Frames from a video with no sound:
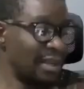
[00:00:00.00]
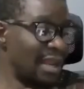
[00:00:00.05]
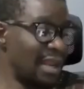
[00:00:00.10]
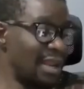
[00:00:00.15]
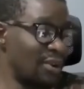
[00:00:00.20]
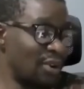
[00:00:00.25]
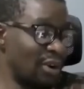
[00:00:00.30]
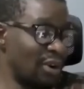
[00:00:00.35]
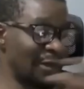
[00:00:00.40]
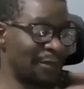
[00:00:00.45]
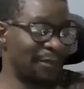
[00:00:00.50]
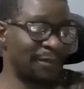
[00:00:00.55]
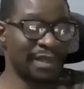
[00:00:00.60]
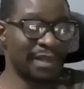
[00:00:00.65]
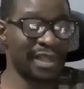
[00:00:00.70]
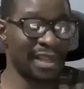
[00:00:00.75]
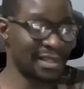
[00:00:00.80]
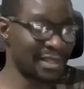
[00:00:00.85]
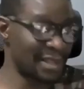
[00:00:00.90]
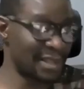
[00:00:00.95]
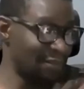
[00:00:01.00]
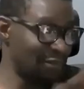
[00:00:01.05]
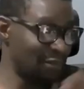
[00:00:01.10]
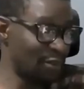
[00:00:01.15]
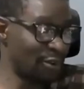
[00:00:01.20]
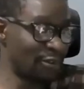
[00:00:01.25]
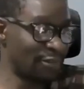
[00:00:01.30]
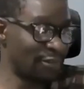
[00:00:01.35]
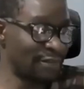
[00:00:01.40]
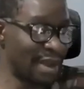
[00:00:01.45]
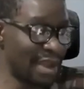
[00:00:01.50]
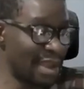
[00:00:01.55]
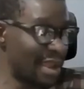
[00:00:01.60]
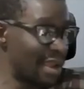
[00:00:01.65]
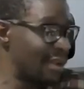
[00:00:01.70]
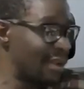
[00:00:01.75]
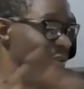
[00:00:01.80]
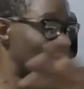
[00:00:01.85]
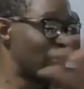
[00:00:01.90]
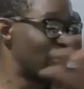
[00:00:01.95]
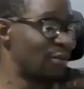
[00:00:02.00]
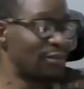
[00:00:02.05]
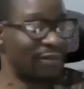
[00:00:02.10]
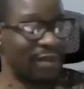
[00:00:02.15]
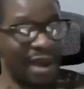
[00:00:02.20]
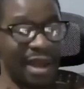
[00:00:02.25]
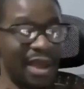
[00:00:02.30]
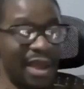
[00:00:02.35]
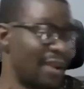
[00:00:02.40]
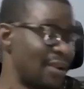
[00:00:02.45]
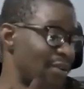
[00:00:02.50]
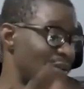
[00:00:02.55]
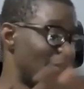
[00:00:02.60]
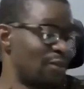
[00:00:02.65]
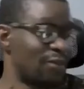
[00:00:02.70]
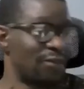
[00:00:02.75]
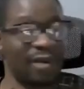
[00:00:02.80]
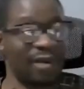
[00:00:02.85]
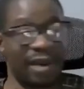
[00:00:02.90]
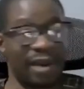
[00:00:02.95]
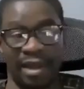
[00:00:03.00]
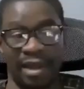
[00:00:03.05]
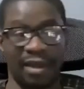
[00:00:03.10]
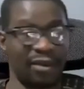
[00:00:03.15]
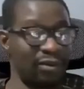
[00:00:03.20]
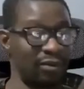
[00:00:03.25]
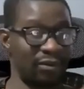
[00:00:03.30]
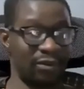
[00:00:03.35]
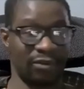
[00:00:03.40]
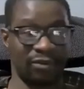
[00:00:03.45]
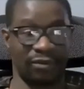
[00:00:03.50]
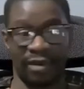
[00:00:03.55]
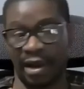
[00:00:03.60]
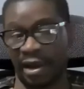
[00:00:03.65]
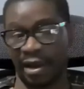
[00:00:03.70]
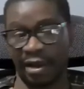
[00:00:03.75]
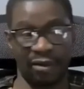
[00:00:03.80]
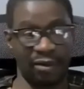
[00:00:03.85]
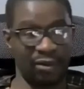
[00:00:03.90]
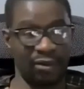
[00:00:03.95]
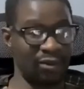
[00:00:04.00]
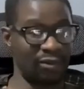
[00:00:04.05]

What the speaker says: then they go repeat themselves over and over and over and over and